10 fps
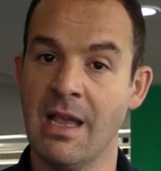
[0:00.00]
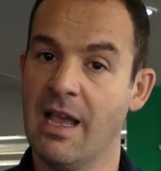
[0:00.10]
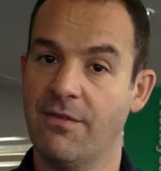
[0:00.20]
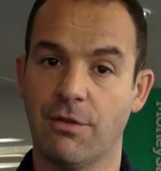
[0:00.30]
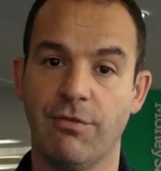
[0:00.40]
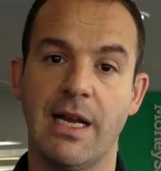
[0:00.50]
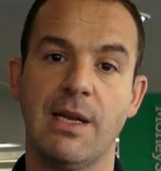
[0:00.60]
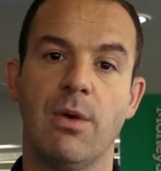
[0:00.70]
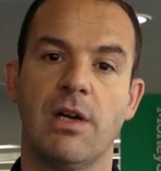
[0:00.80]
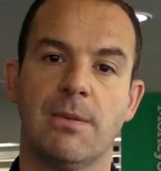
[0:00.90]
If you're really
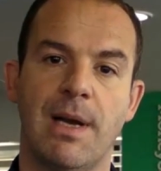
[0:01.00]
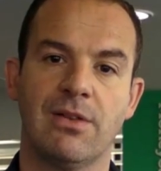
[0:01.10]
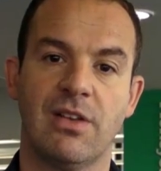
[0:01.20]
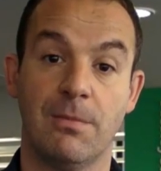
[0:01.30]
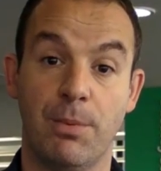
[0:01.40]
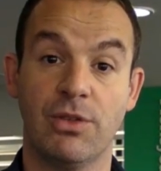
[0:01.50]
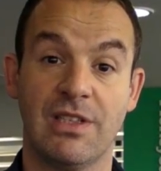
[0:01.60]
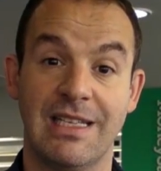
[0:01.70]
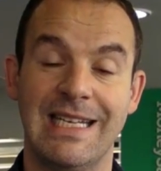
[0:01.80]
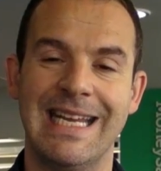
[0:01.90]
worried about it, put
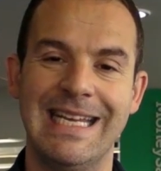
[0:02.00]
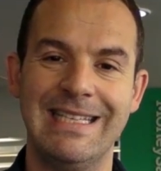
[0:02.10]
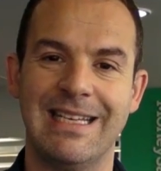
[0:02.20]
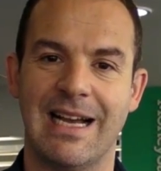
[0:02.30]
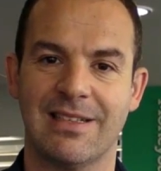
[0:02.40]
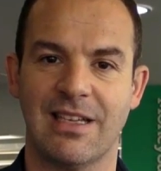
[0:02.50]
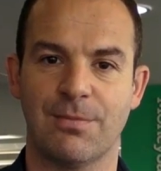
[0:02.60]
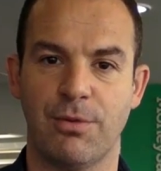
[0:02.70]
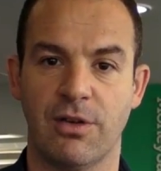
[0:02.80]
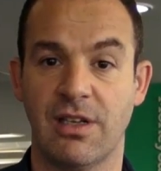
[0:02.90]
it in an easy access
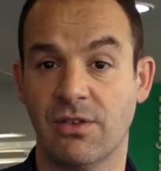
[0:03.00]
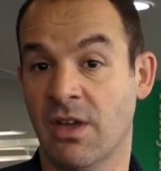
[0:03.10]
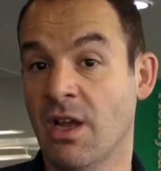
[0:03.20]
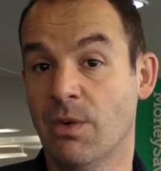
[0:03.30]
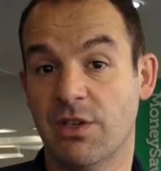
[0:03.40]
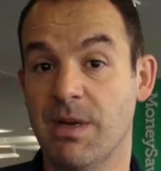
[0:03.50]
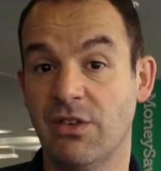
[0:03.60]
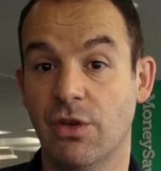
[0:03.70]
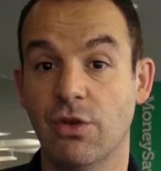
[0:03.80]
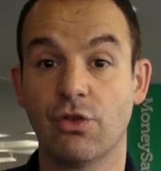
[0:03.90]
product, which
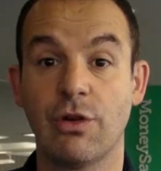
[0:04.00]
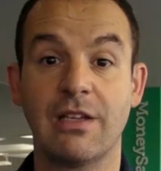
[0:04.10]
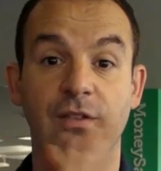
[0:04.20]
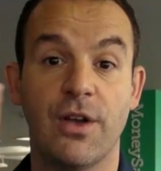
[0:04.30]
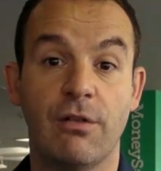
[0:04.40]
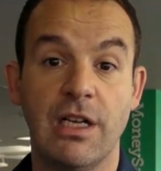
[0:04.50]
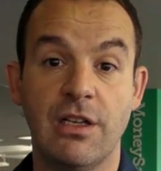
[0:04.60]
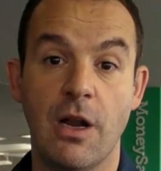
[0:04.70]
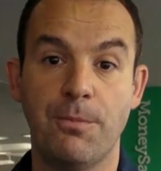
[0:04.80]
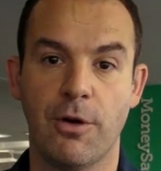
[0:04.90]
means you could transfer it
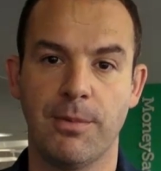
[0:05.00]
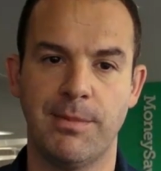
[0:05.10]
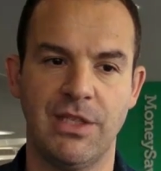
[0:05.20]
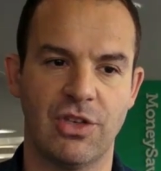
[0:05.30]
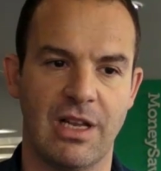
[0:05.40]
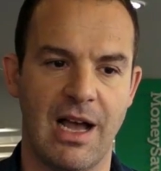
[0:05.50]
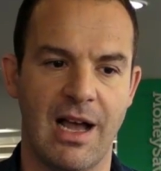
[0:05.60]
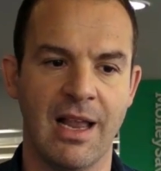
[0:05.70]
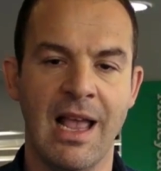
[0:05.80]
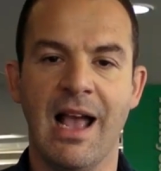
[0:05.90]
no problem in
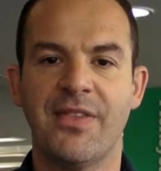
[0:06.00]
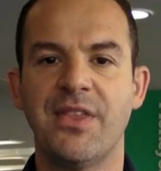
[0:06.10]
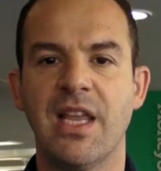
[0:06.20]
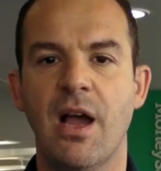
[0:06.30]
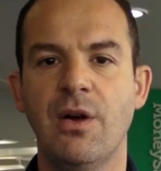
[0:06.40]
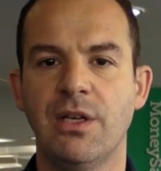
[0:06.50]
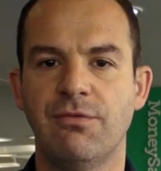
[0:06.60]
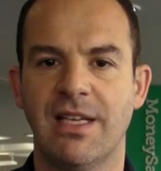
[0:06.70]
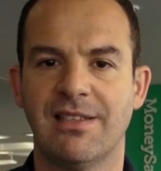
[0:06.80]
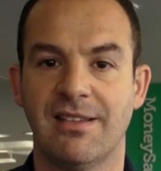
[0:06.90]
July. And then the only
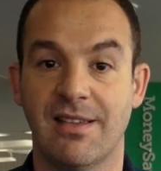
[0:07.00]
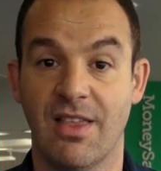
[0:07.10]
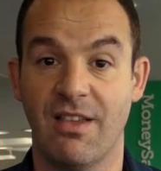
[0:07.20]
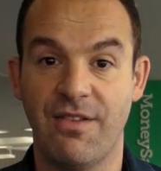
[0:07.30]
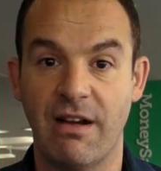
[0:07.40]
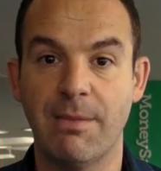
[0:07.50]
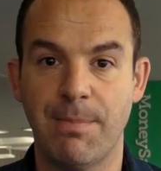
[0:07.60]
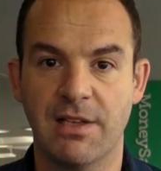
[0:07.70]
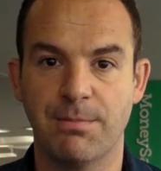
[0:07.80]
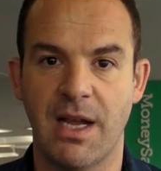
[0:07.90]
risk is that the very
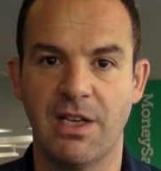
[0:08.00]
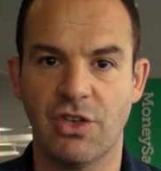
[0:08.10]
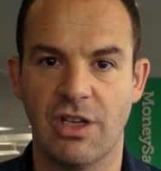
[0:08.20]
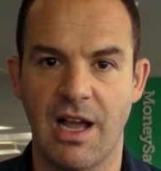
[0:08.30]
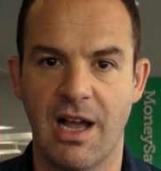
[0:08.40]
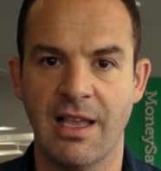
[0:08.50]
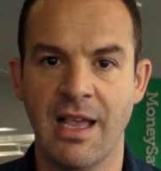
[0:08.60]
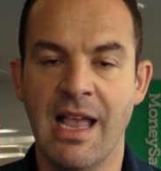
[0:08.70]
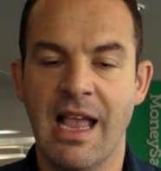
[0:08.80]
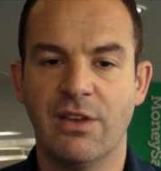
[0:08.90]
best buy in July
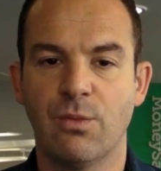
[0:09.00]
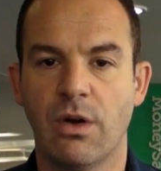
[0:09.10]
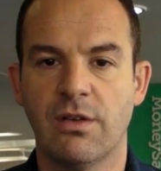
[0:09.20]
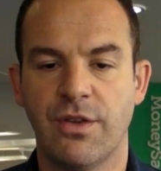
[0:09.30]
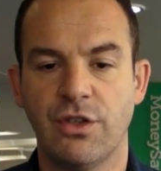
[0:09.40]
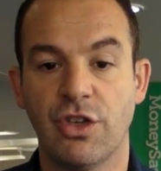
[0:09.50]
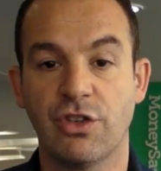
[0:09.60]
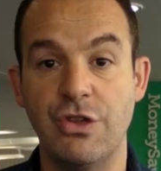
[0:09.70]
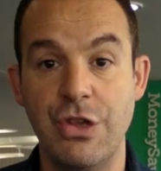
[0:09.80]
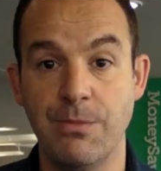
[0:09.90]
is one for
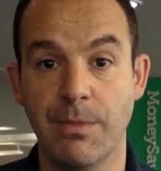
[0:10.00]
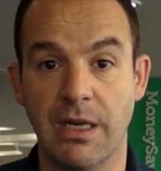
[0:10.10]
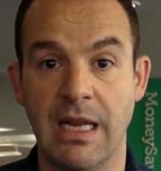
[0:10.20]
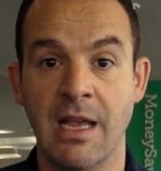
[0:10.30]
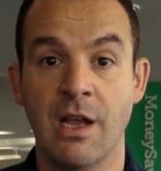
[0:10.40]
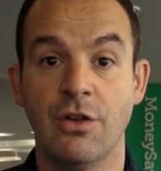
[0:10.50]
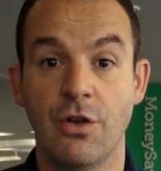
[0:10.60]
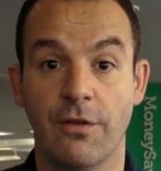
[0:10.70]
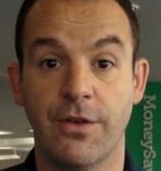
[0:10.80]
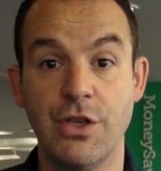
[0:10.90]
just new money,
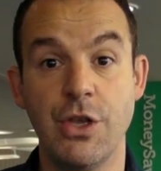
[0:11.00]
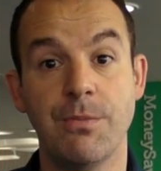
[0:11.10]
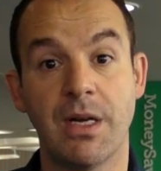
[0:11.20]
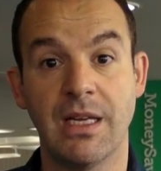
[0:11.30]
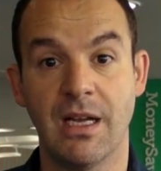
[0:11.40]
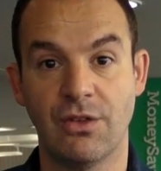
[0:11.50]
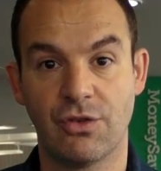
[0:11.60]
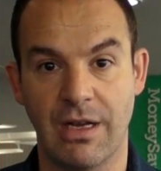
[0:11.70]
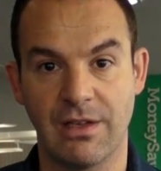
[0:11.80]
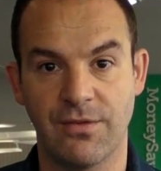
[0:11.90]
not for new money and
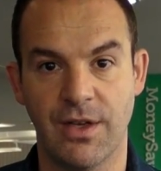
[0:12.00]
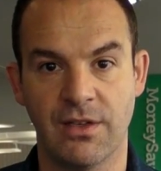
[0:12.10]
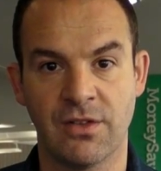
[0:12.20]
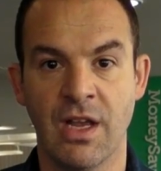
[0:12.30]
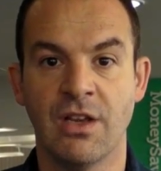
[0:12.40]
transfers.